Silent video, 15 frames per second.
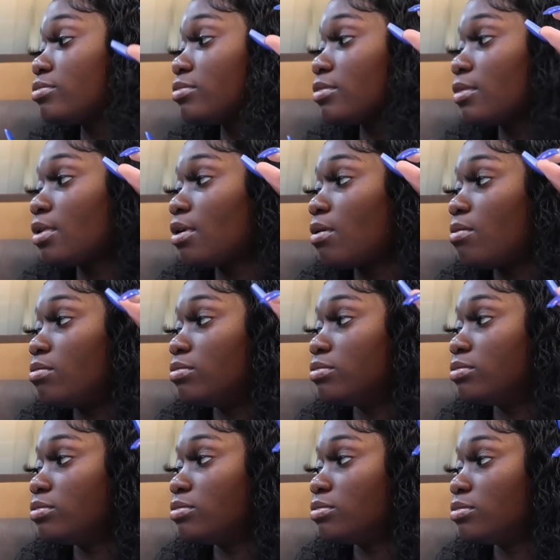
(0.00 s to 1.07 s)

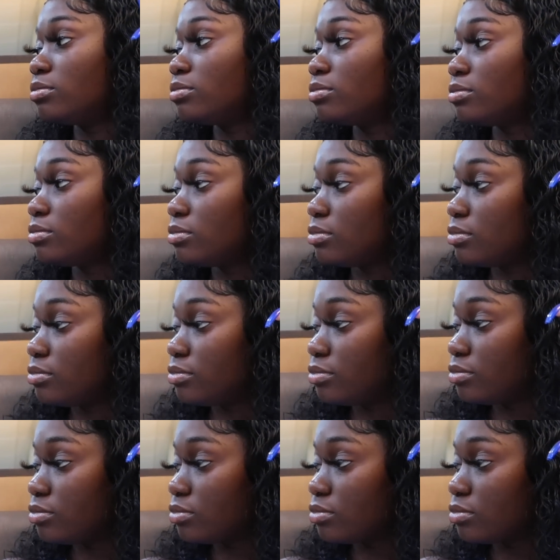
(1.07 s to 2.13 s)

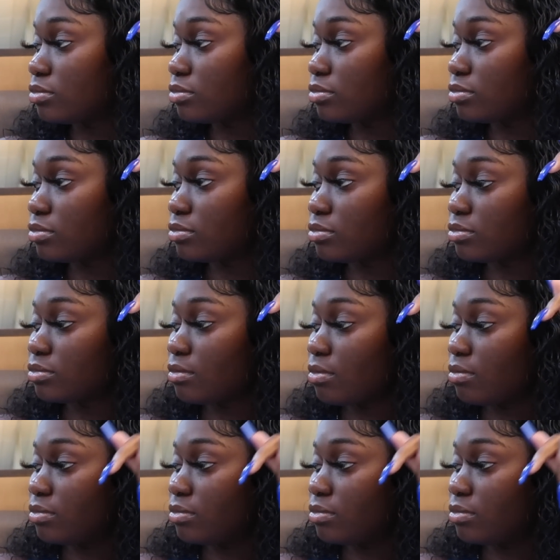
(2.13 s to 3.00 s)
No words are spoken by the person on screen.